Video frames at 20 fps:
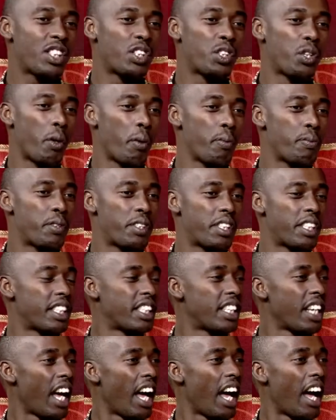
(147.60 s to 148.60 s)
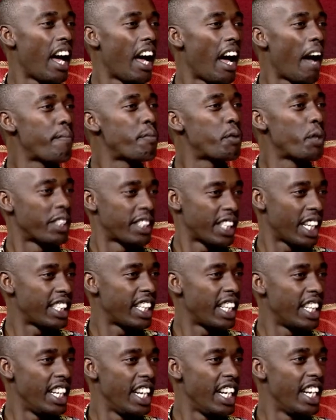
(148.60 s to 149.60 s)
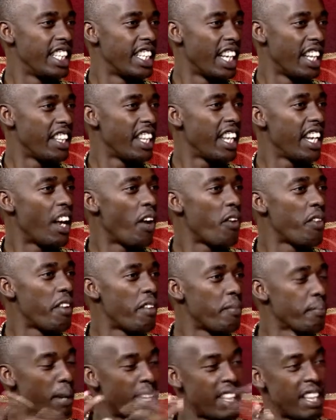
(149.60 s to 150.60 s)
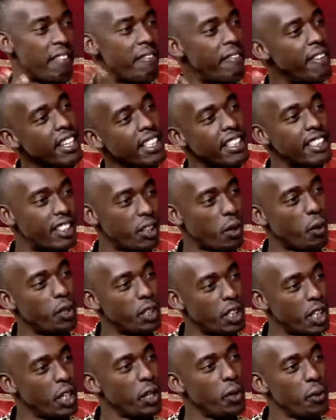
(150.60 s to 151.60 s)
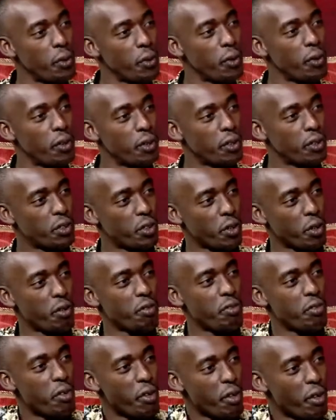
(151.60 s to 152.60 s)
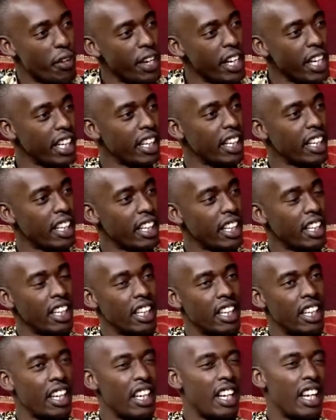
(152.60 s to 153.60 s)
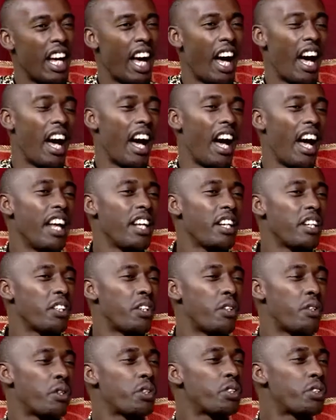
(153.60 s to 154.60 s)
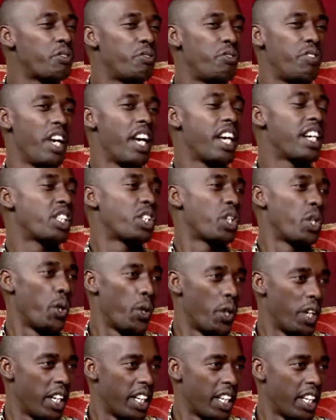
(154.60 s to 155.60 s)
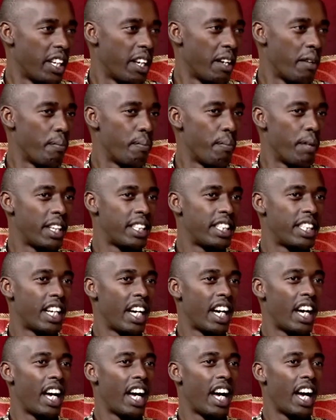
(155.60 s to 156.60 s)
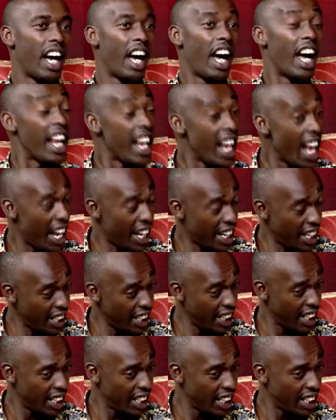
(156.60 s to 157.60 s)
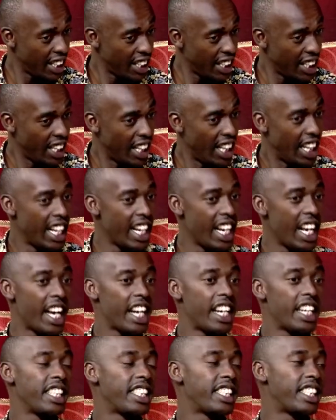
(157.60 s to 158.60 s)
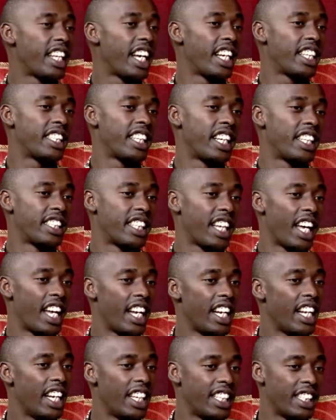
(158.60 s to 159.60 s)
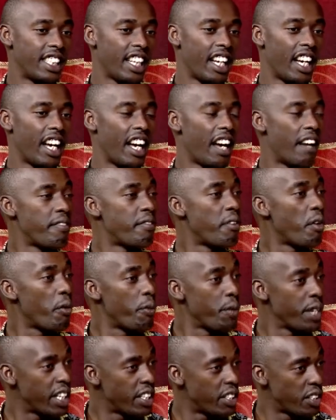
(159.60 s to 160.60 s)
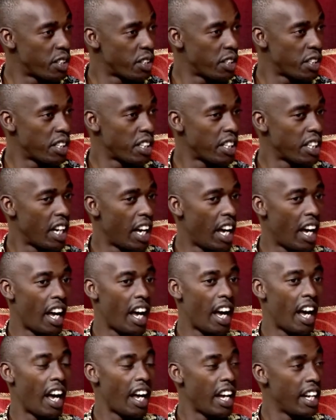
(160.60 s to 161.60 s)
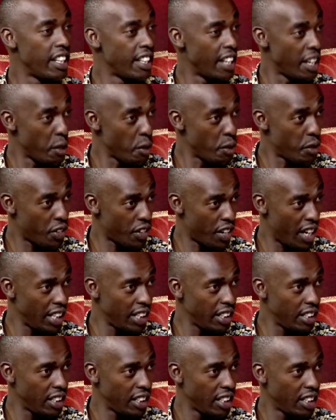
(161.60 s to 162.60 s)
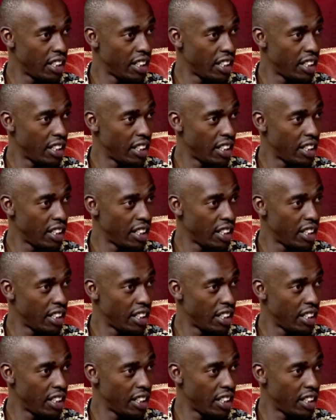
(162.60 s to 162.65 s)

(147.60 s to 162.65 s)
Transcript: stops up to a certain age, and then but the face continue sort of growing. It grows very slowly, but hearing starts as early as 4 weeks in the uterine.